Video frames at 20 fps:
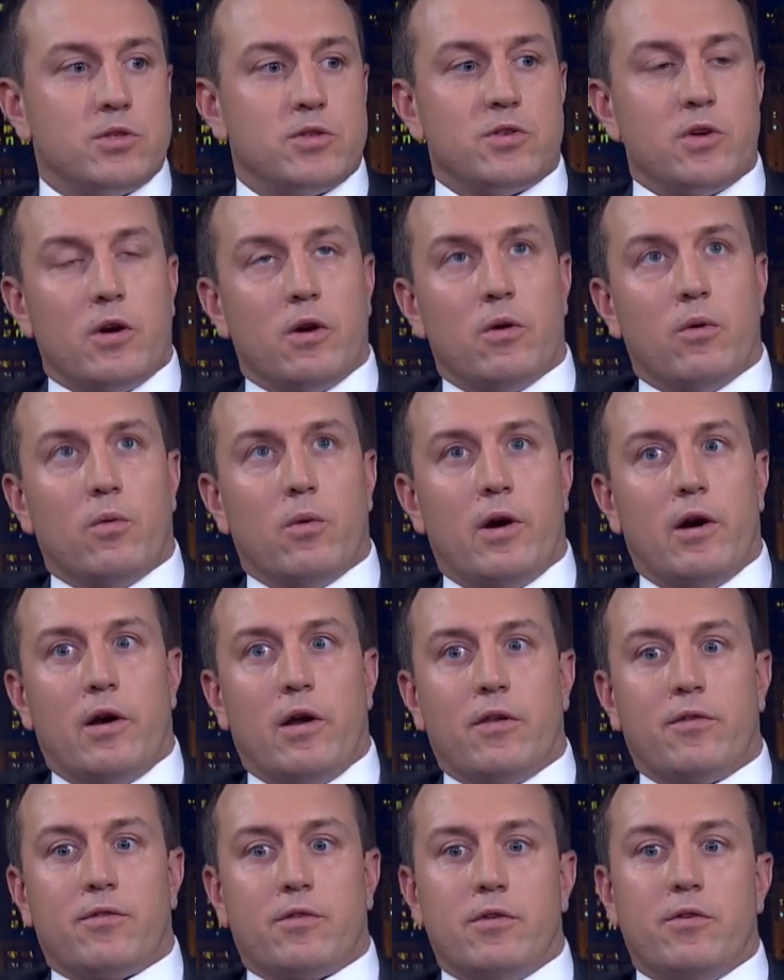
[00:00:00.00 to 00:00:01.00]
So
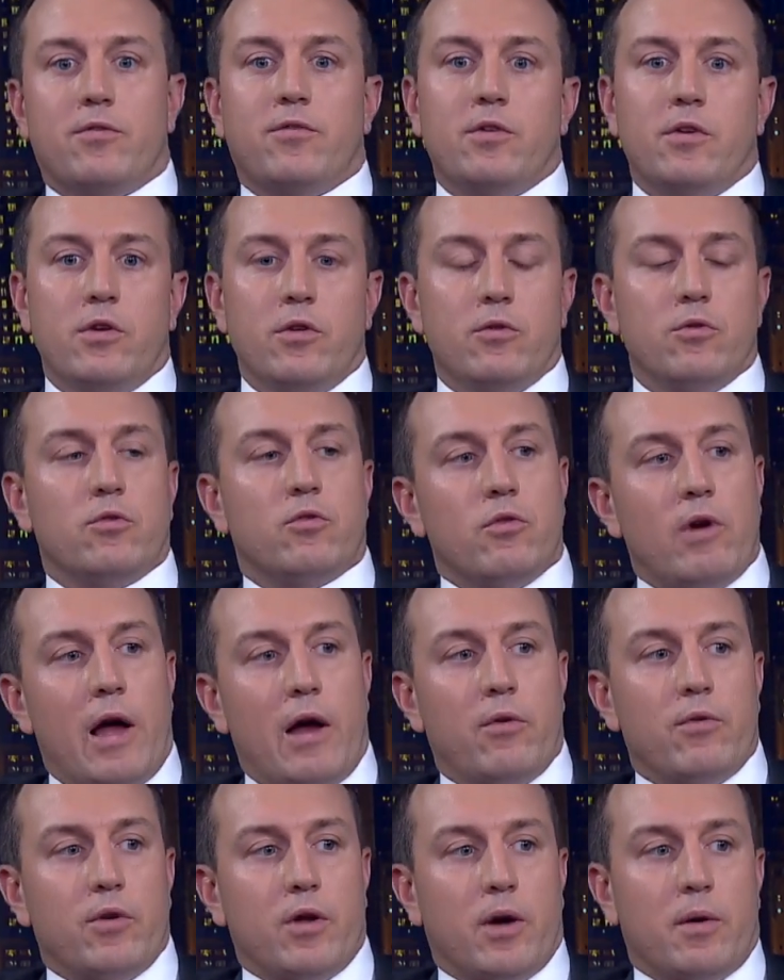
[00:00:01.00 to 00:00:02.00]
whereas there's the new
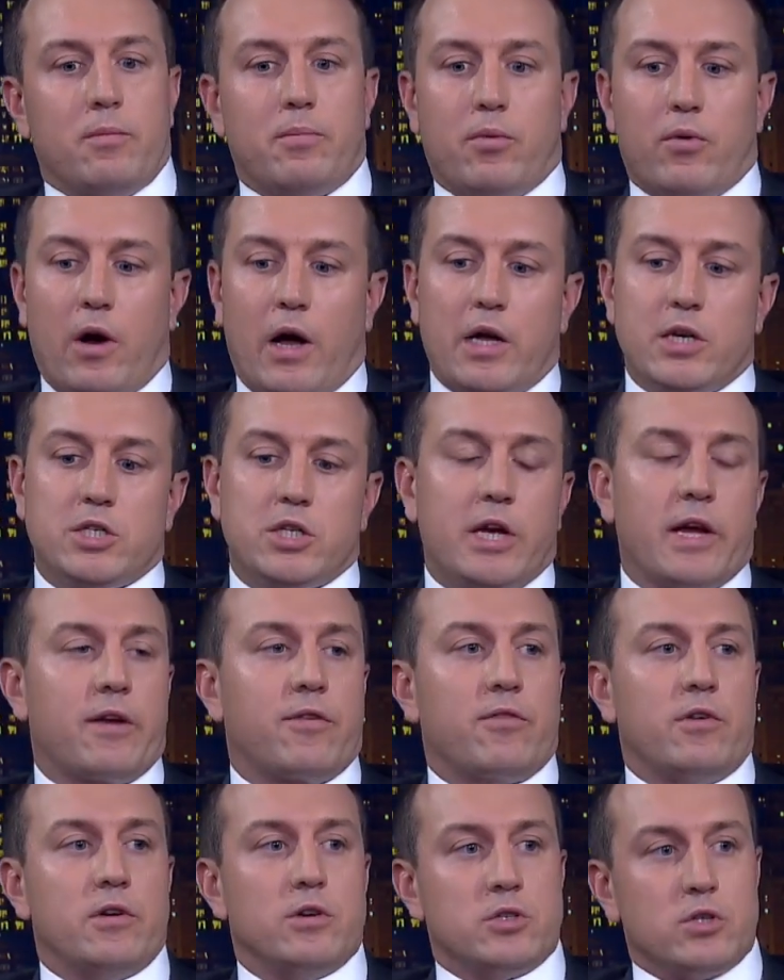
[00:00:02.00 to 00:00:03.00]
ground up projects
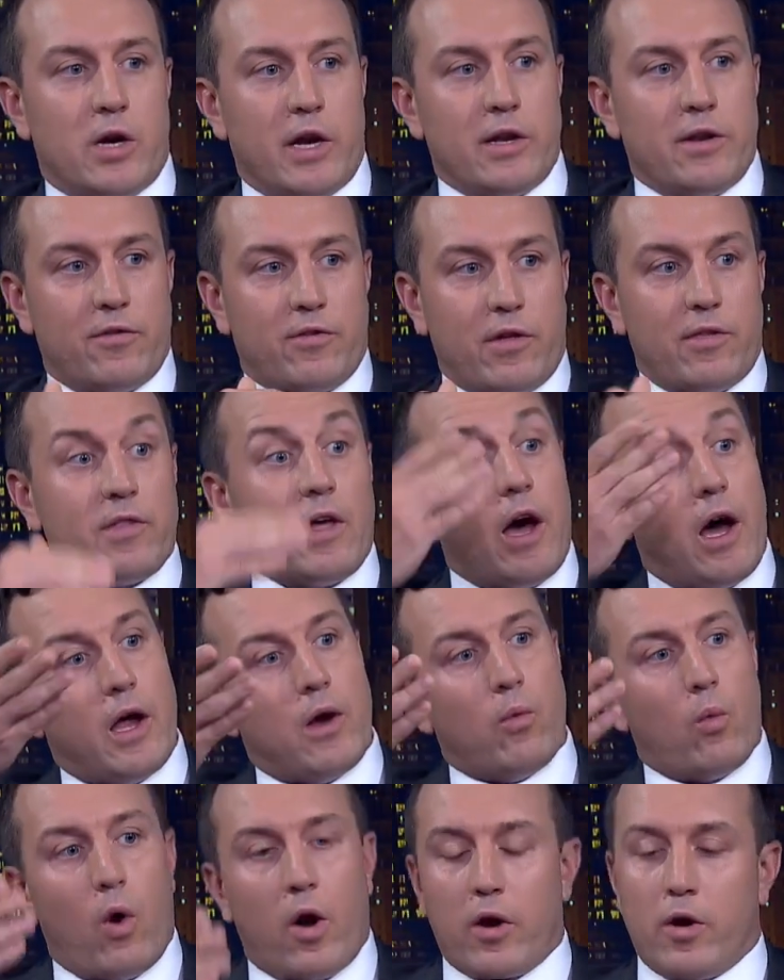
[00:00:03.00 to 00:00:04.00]
that are trying to set the high
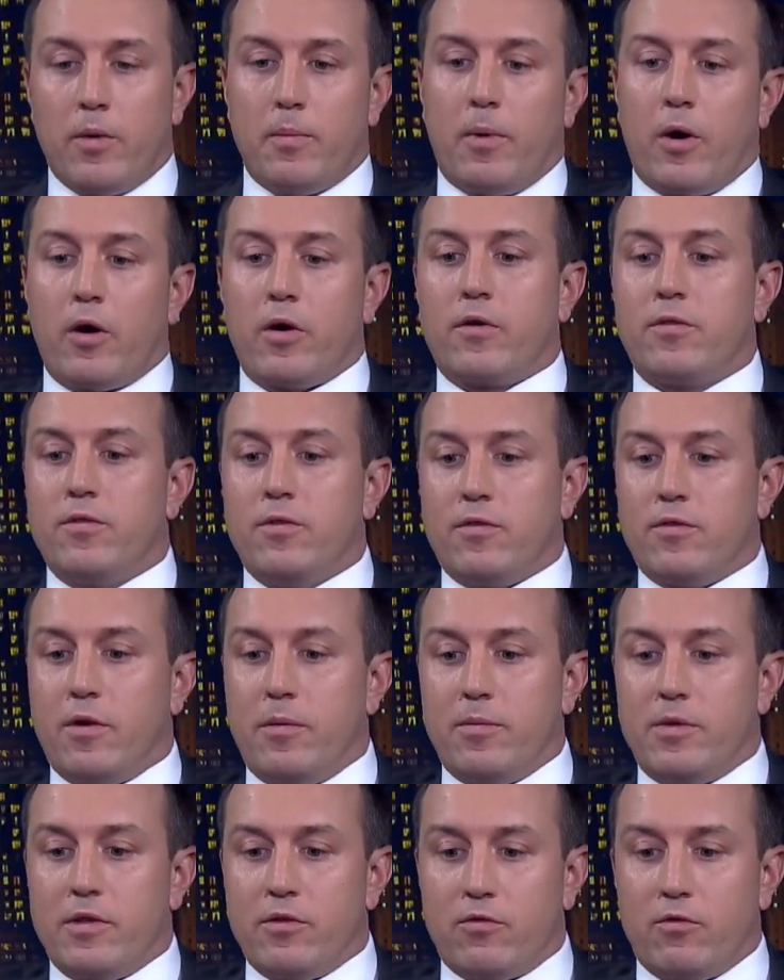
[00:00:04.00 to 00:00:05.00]
water marks in some
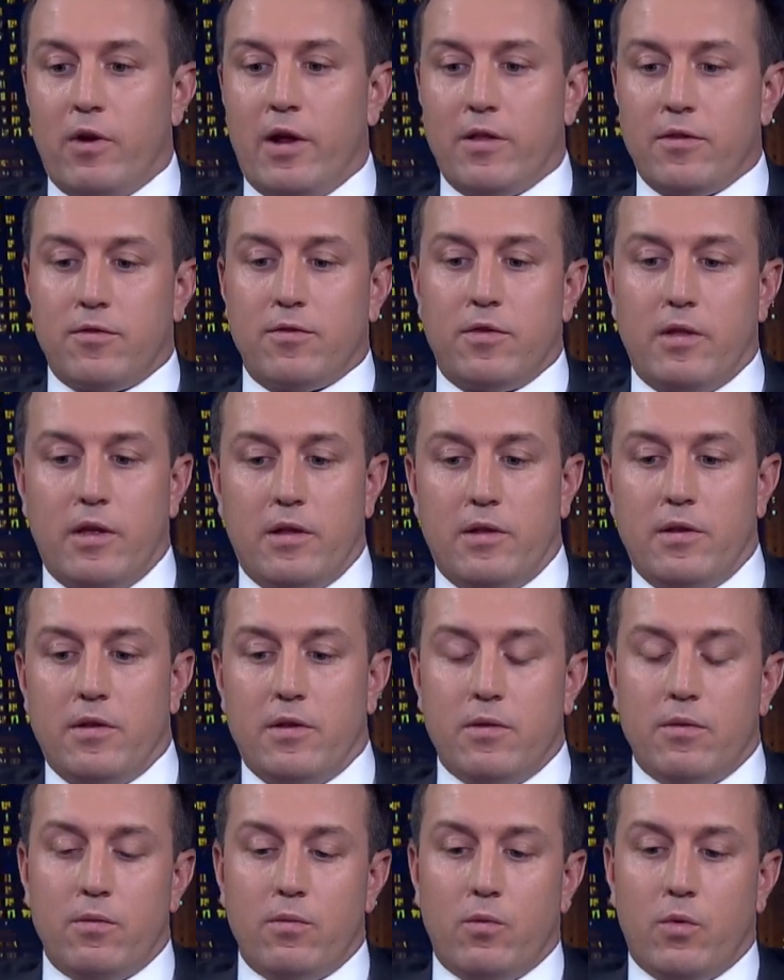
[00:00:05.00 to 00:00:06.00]
of these rents that
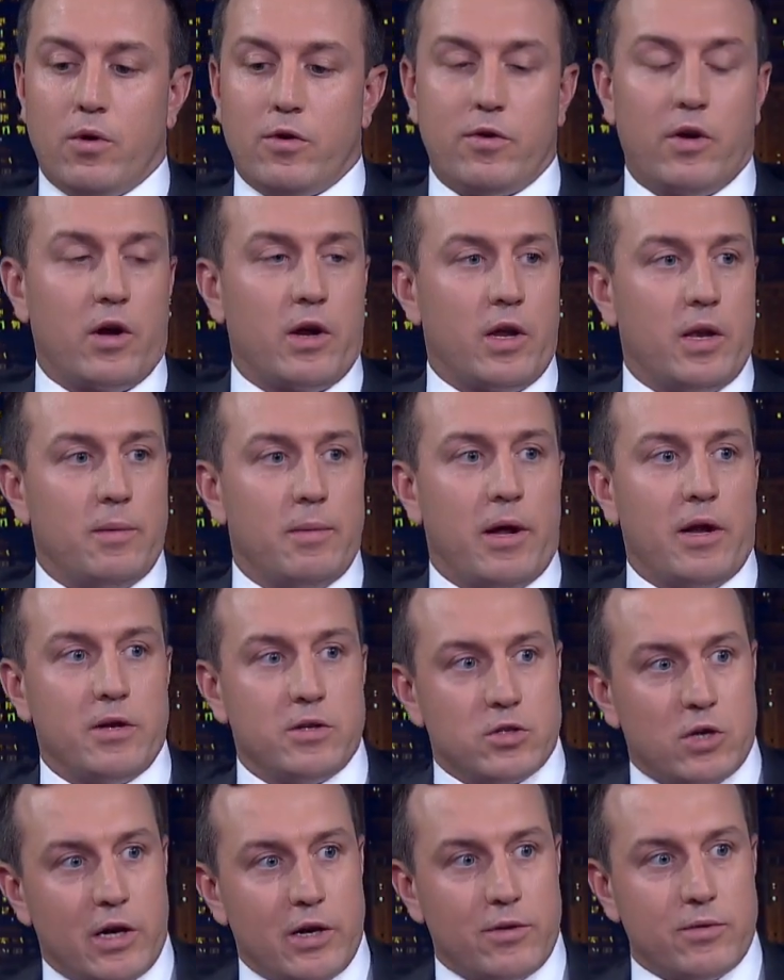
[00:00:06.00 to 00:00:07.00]
we're talking about and
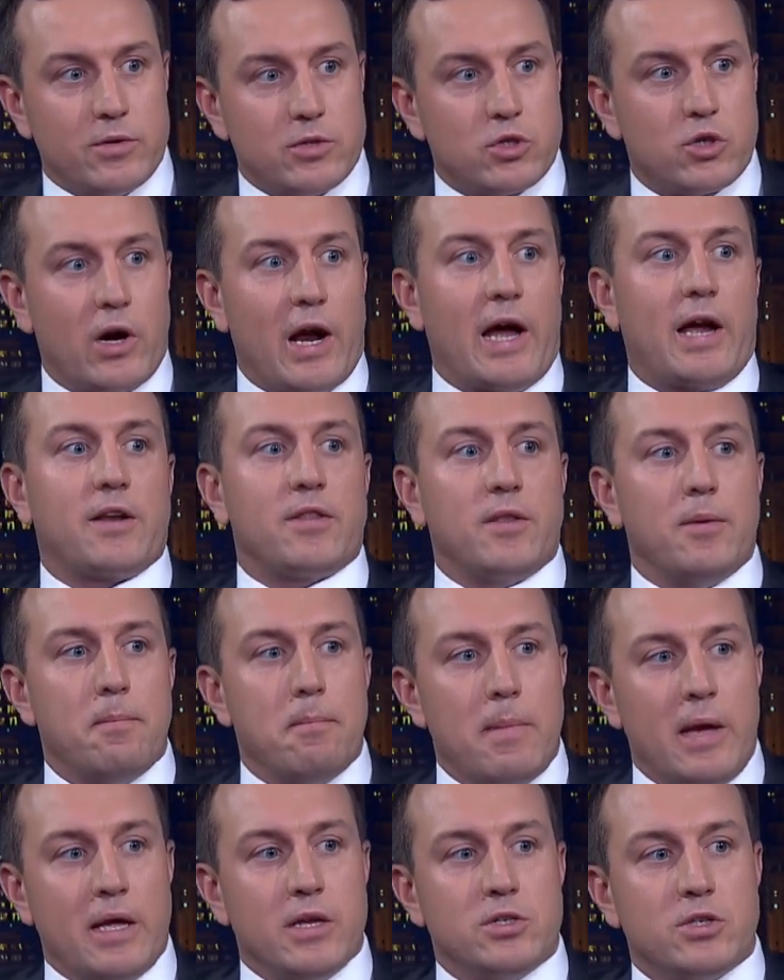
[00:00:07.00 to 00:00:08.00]
trying to attract the
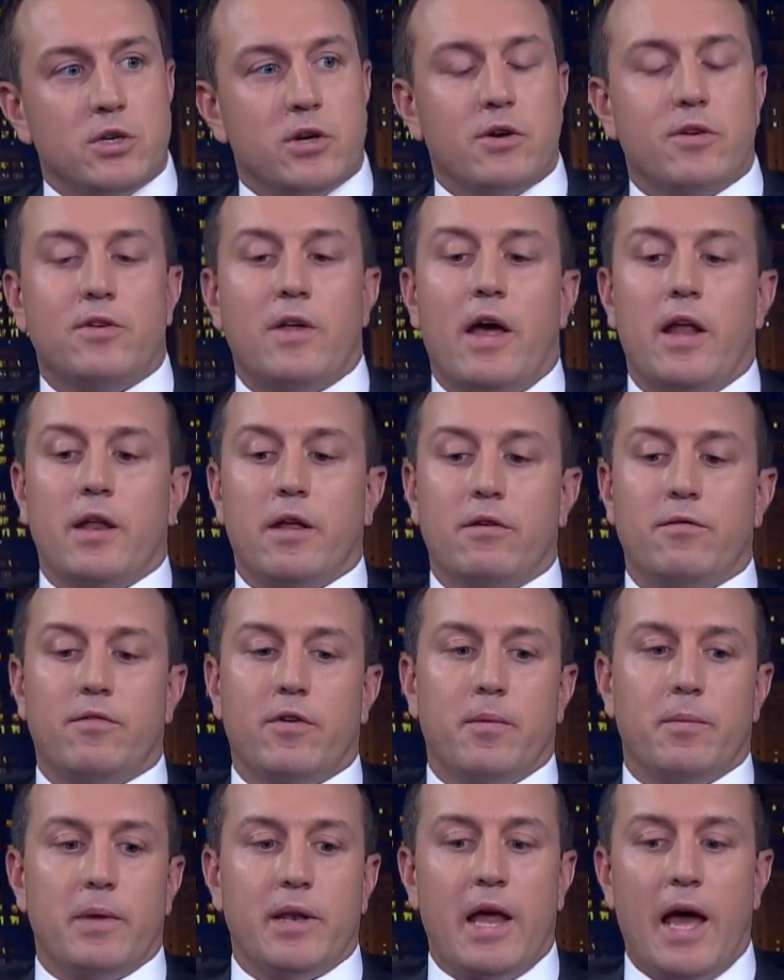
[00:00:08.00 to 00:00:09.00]
major tenant
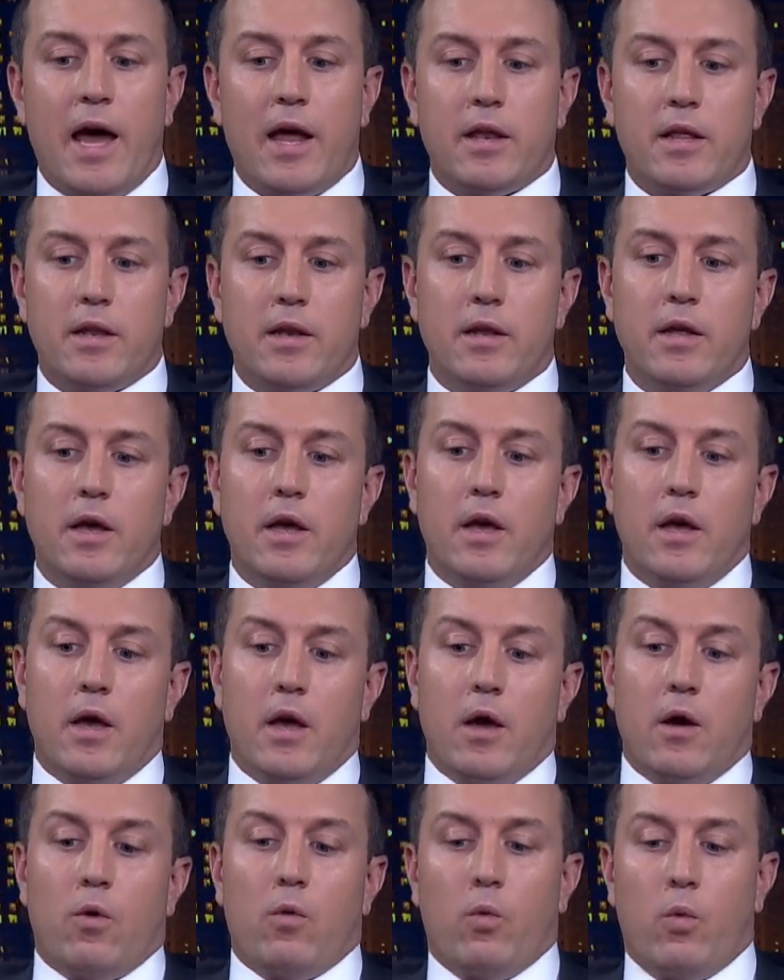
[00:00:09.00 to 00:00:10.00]
from Manhattan,
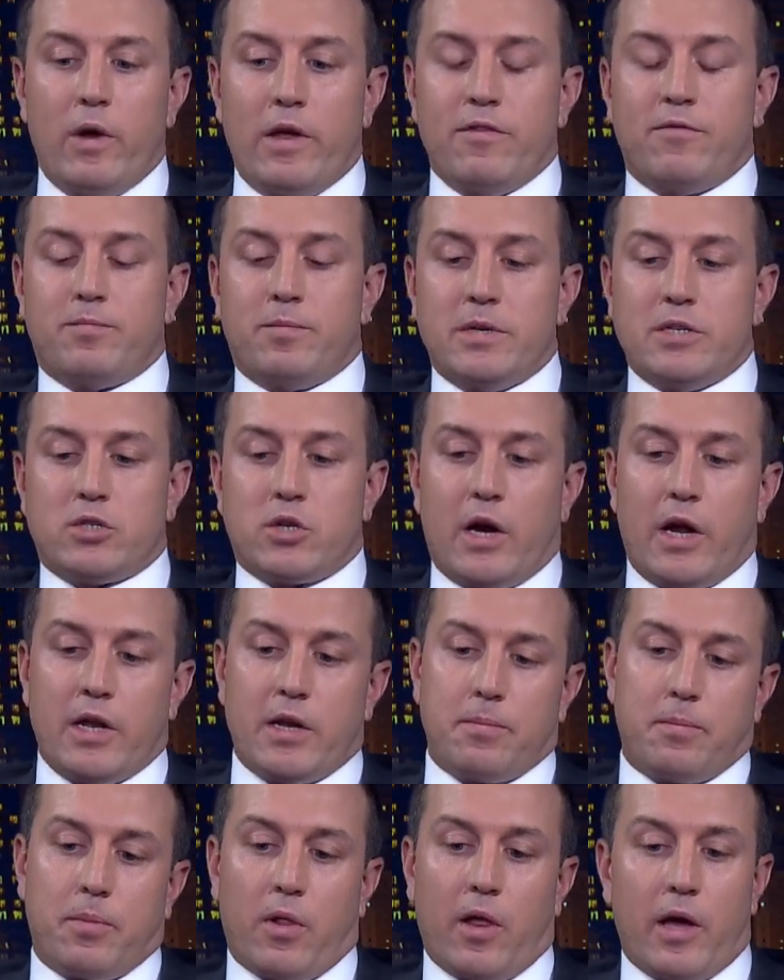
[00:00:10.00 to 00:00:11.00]
we've been trying
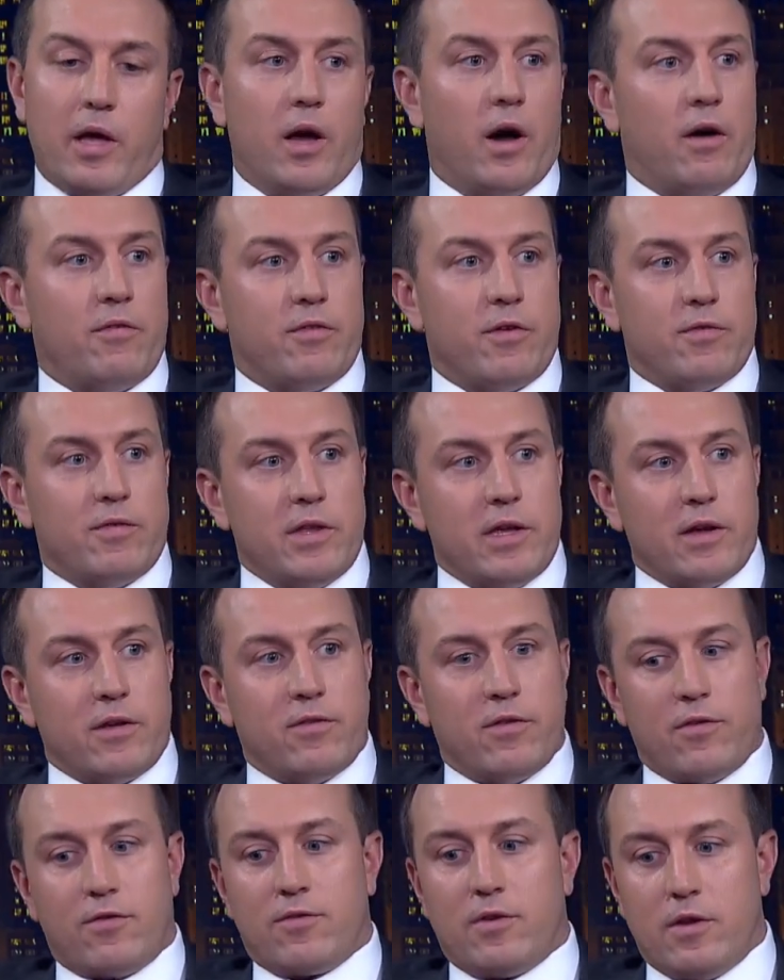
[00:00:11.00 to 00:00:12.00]
to play off of the
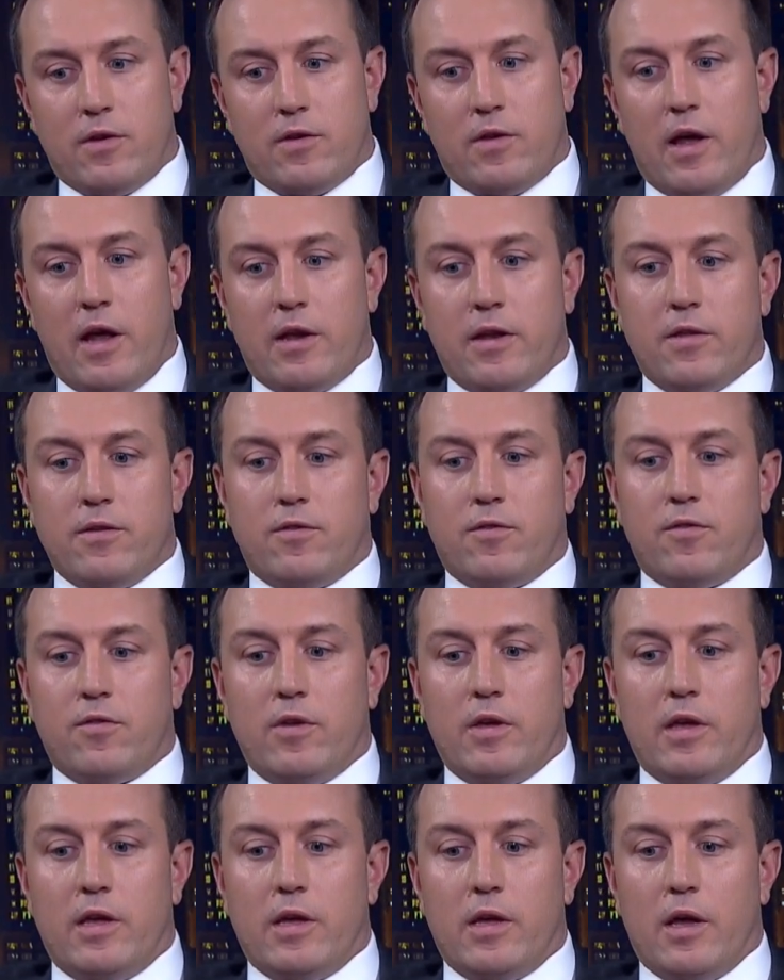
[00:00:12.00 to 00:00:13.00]
existing
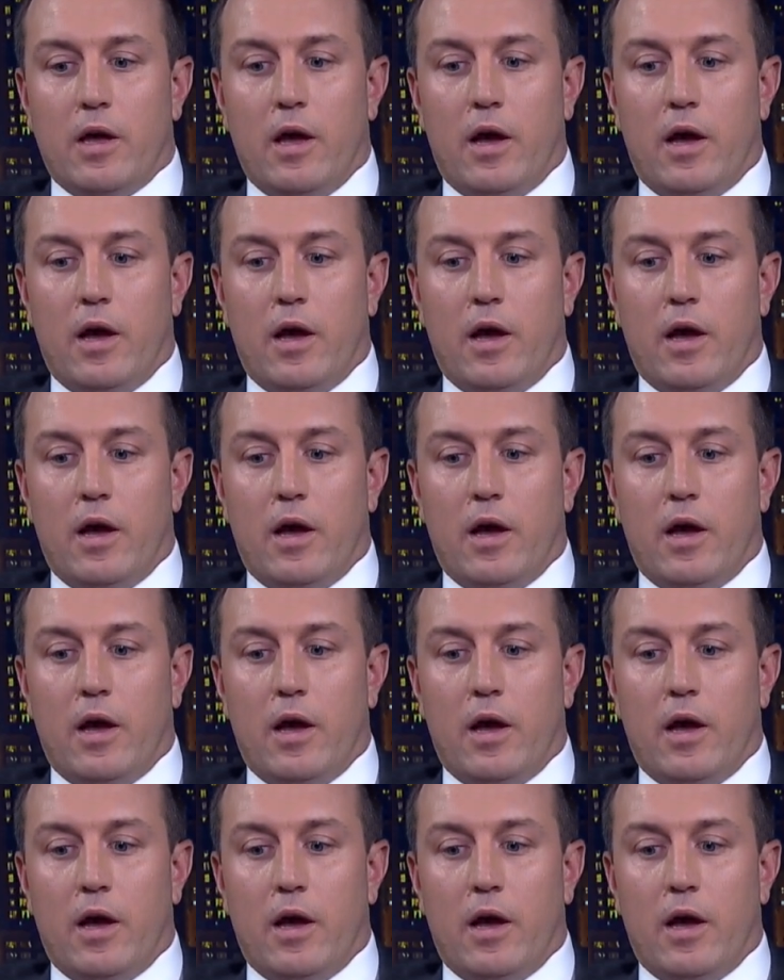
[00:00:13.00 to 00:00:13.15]
tenancy.